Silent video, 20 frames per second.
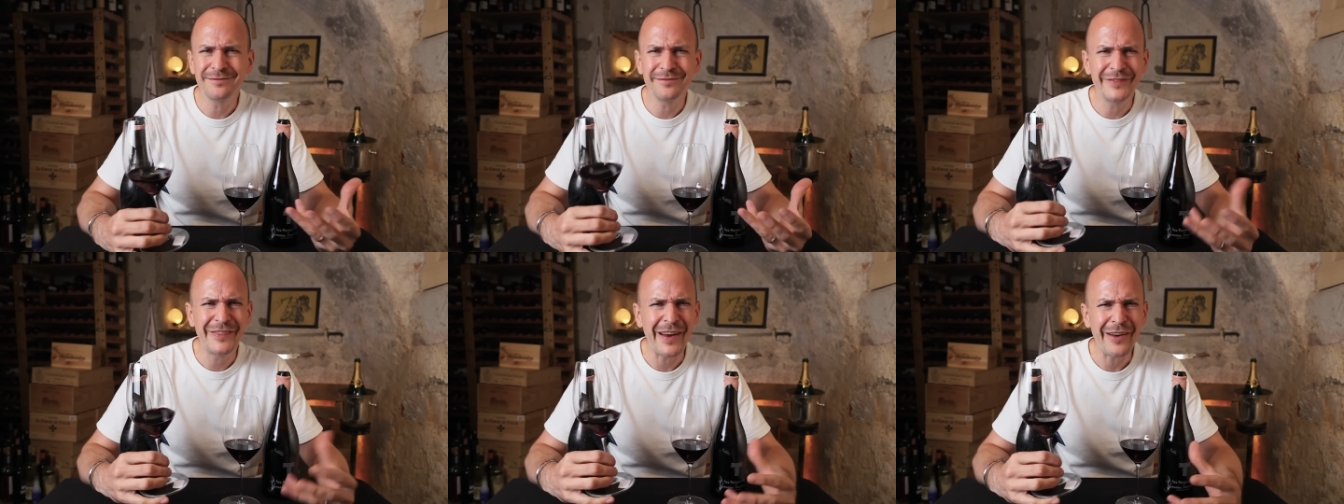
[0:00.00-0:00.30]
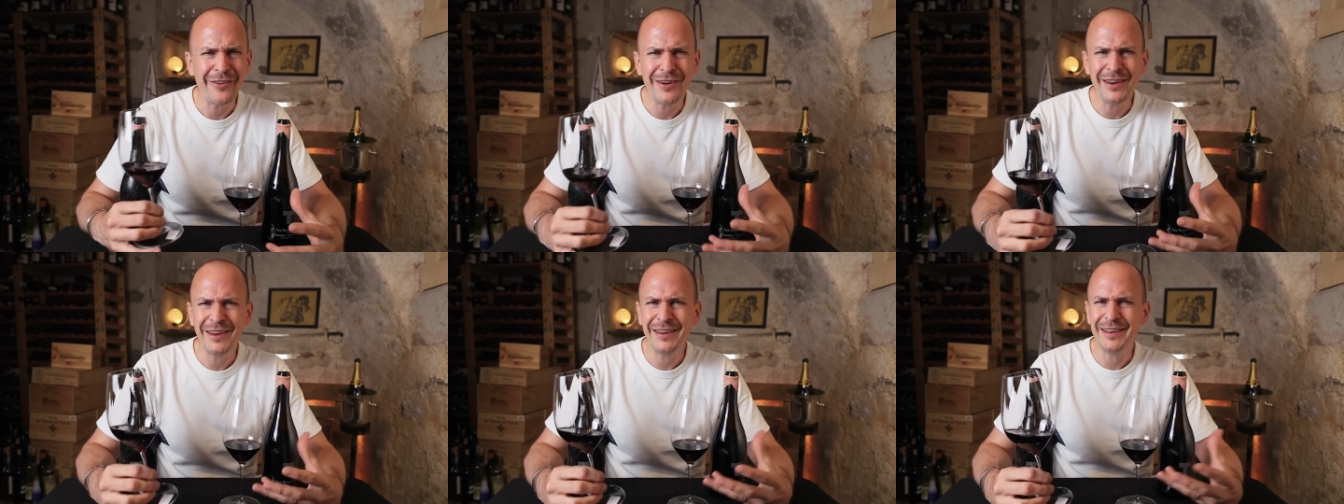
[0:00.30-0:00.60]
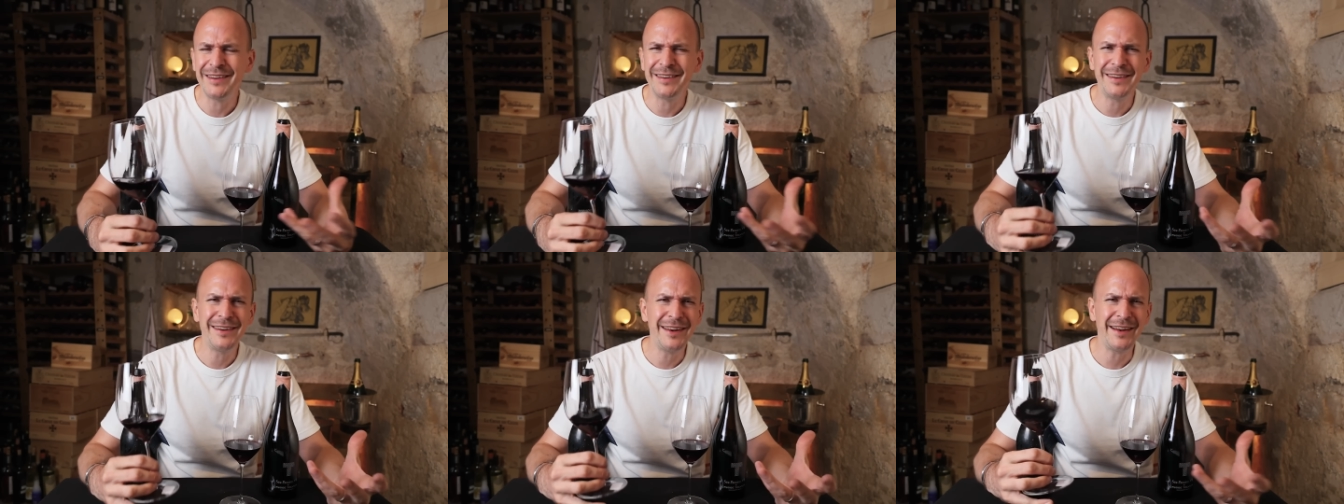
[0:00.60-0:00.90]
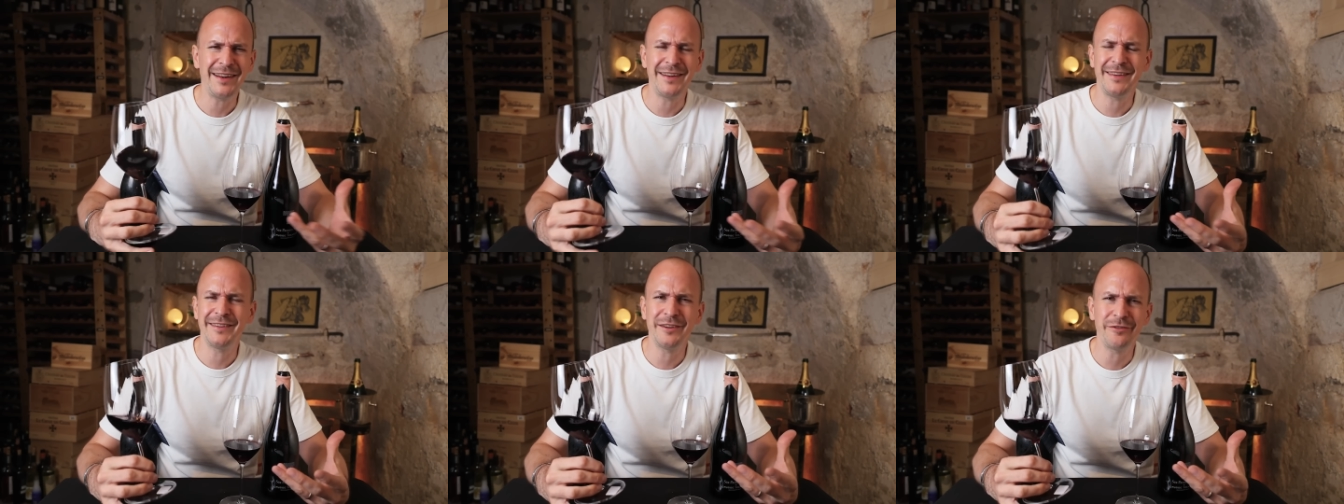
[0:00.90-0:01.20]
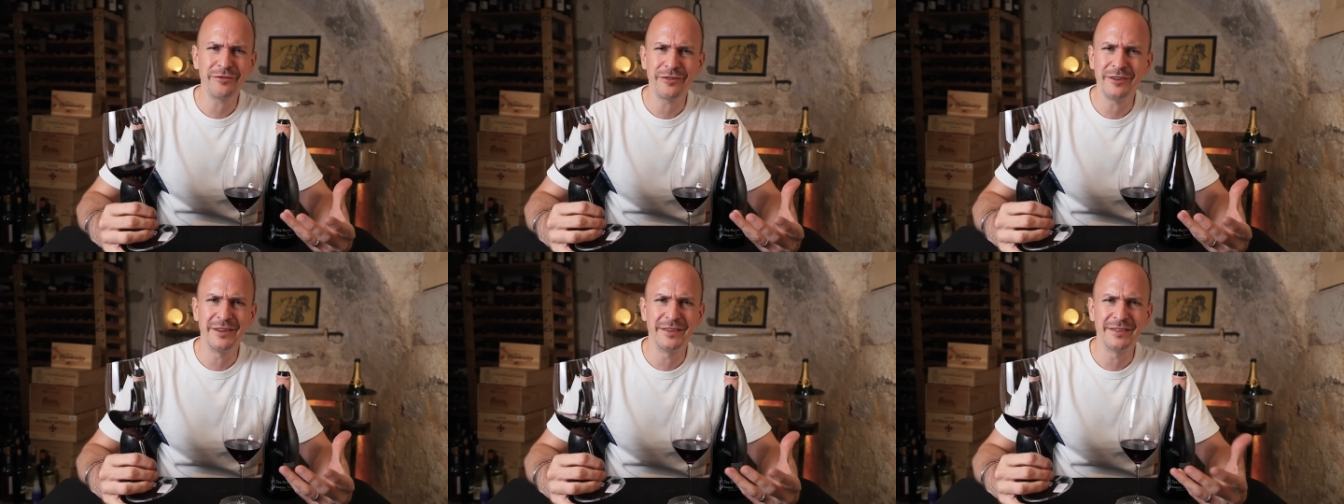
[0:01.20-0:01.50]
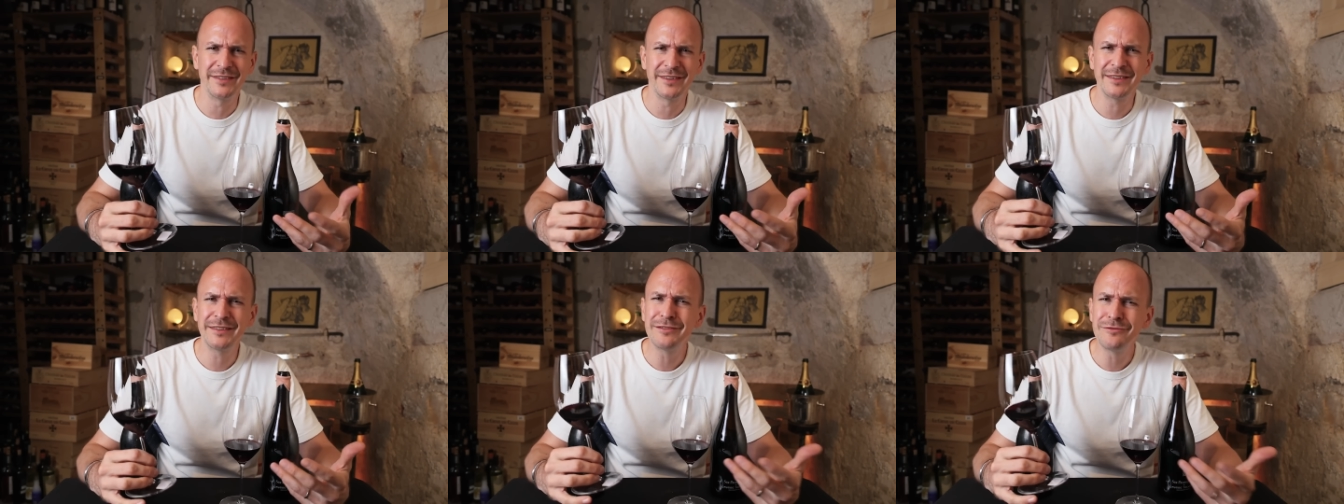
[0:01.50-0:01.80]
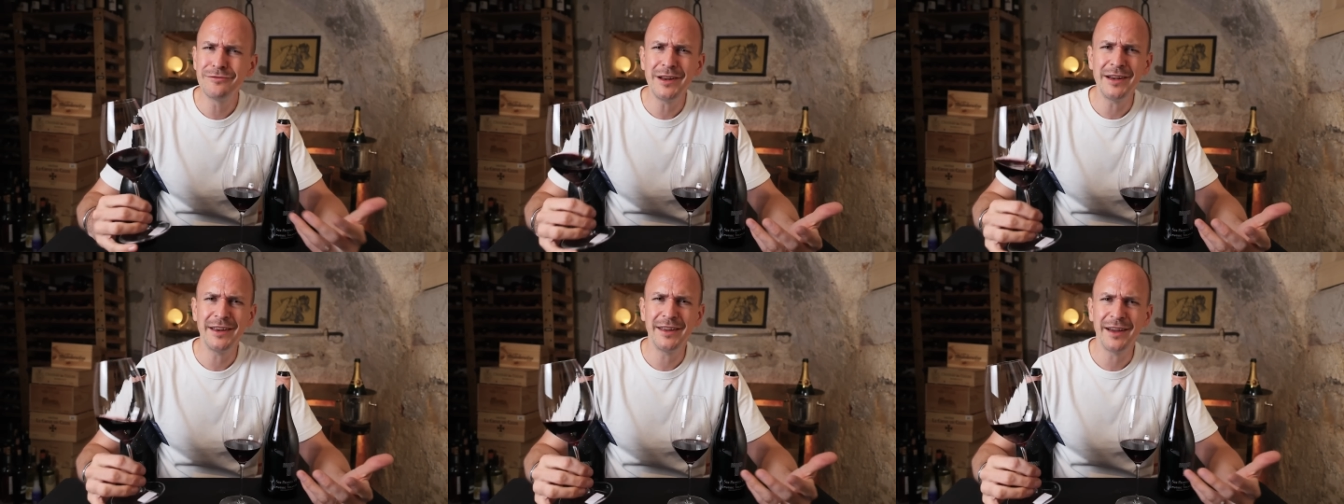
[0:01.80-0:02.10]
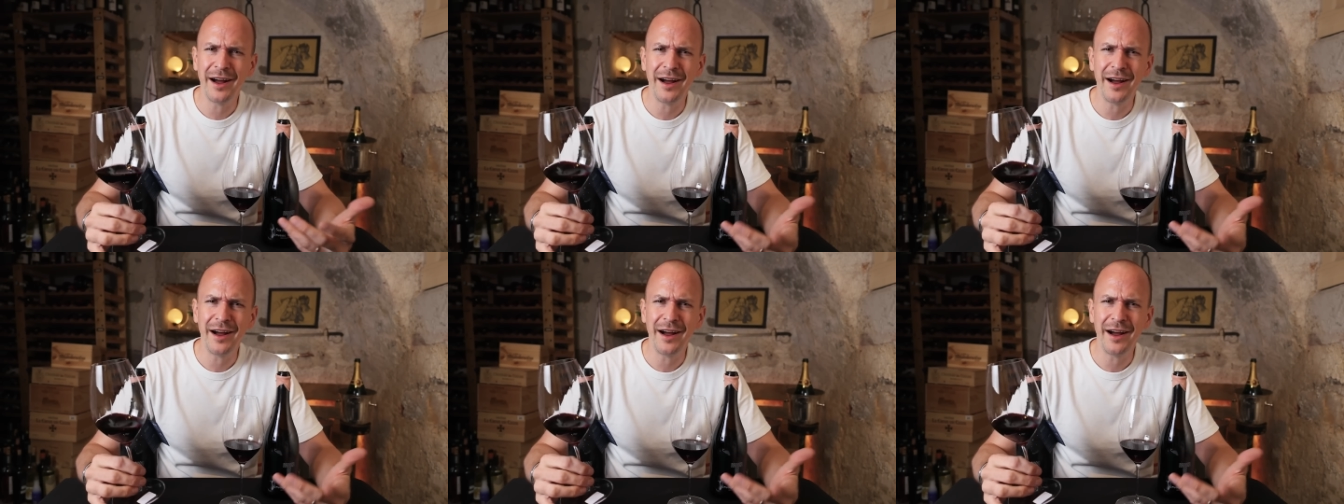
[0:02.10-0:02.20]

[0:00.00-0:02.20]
very little difference. It's really